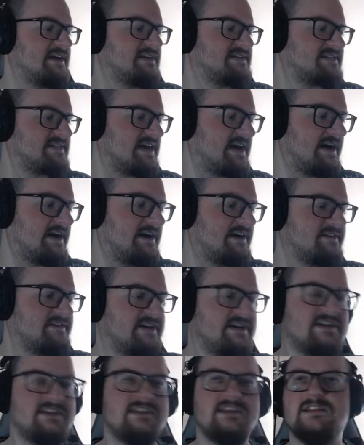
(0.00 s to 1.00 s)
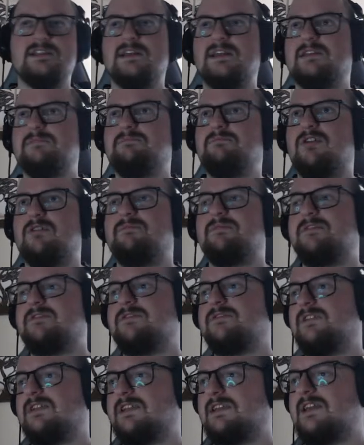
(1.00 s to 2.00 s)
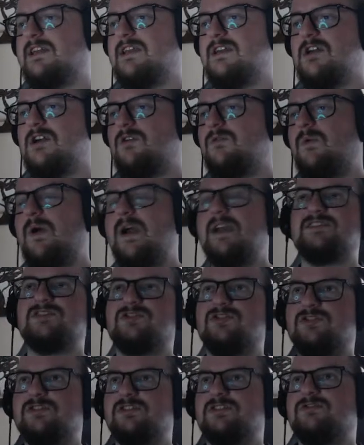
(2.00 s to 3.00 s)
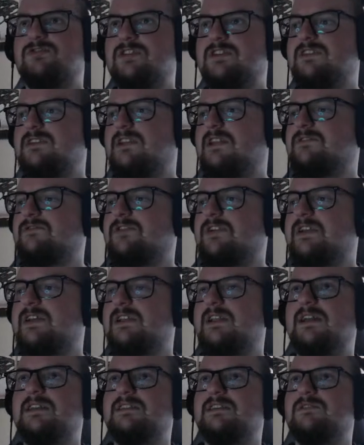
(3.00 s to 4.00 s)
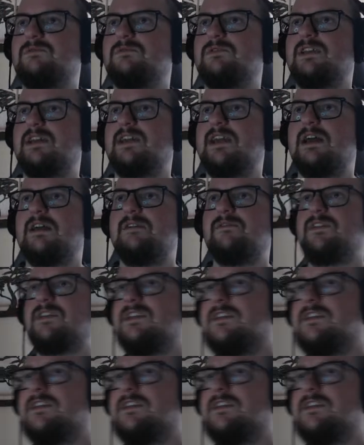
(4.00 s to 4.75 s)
as hard. I need like proper, like way stronger ring light than what I have